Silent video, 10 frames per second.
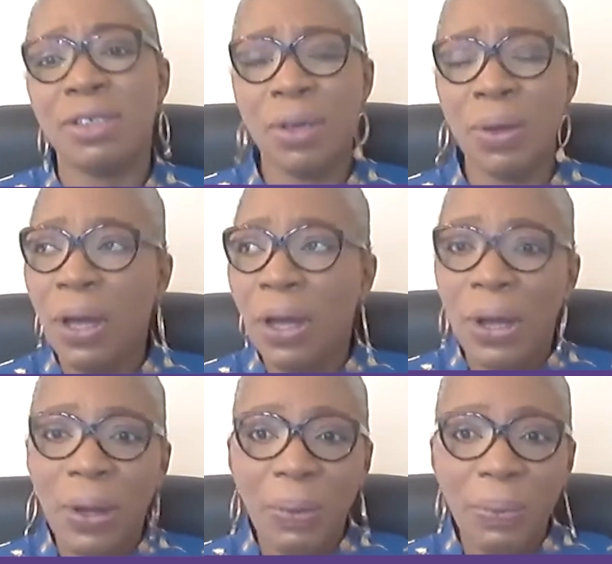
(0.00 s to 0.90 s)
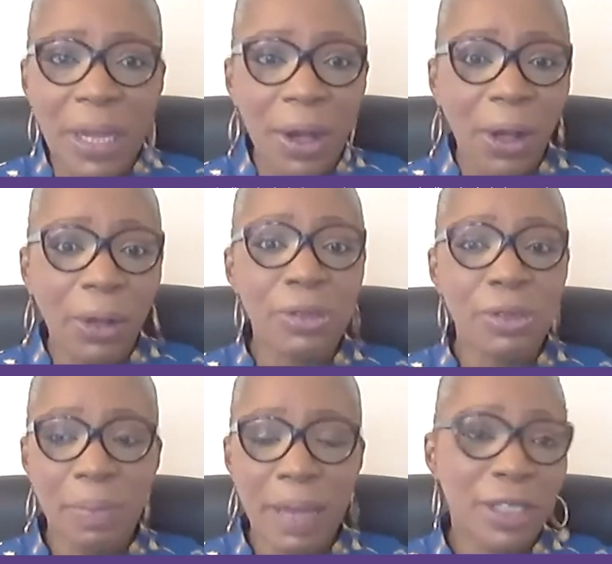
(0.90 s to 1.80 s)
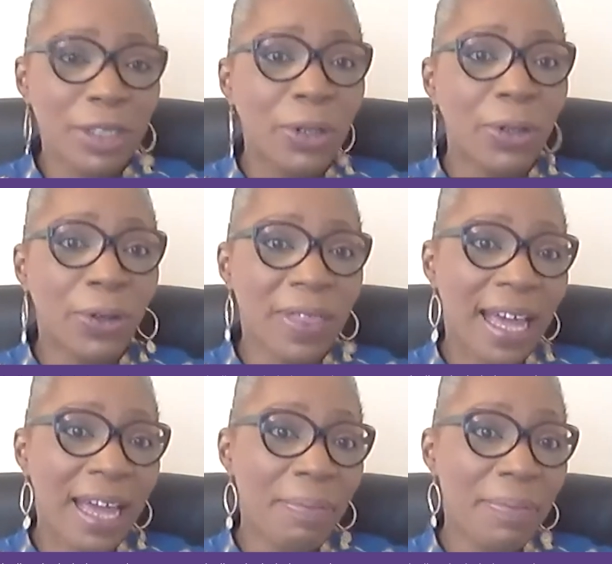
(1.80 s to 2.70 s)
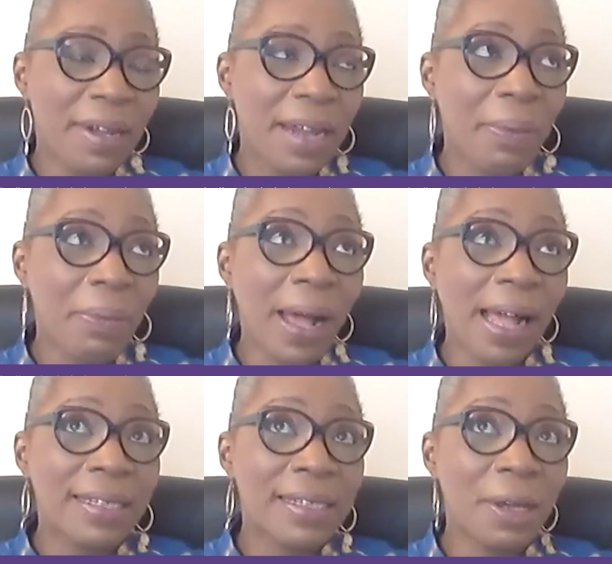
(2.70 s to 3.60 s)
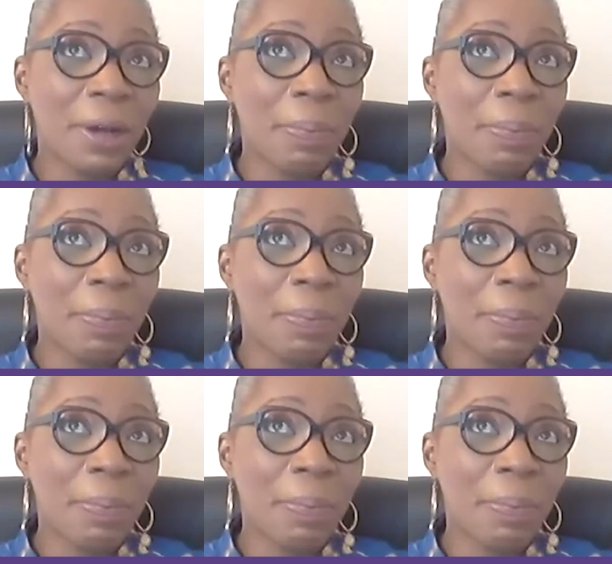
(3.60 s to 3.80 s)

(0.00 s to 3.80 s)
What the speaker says: So we also make sure that whilst